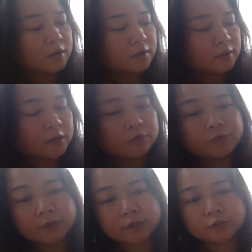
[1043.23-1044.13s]
Again,
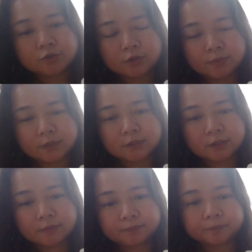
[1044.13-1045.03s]
related to the
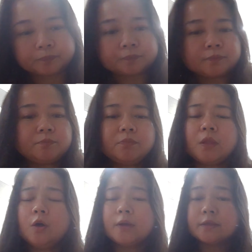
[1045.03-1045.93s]
amygdala.
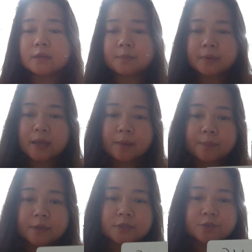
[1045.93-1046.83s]
Okay, the
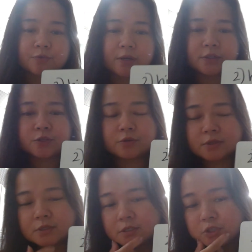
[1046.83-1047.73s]
hippocampus, right? So
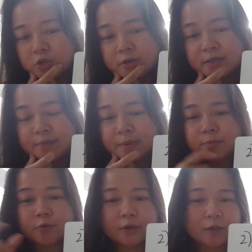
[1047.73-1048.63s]
this is learning and
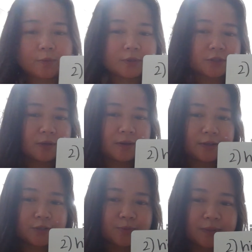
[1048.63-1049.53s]
memory, and I
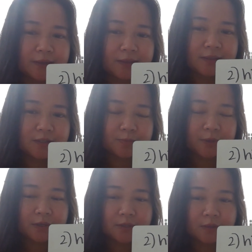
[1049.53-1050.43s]
just went like this
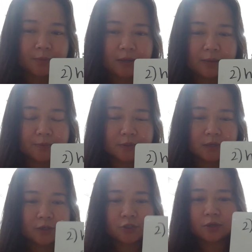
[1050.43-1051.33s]
because the hippocampus is
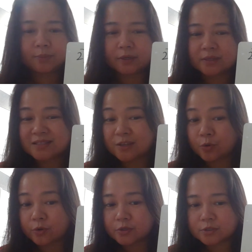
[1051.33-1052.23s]
kind of shaped like a
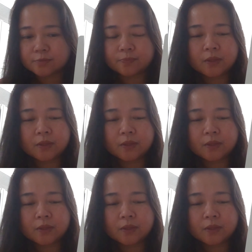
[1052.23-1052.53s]
seahorse.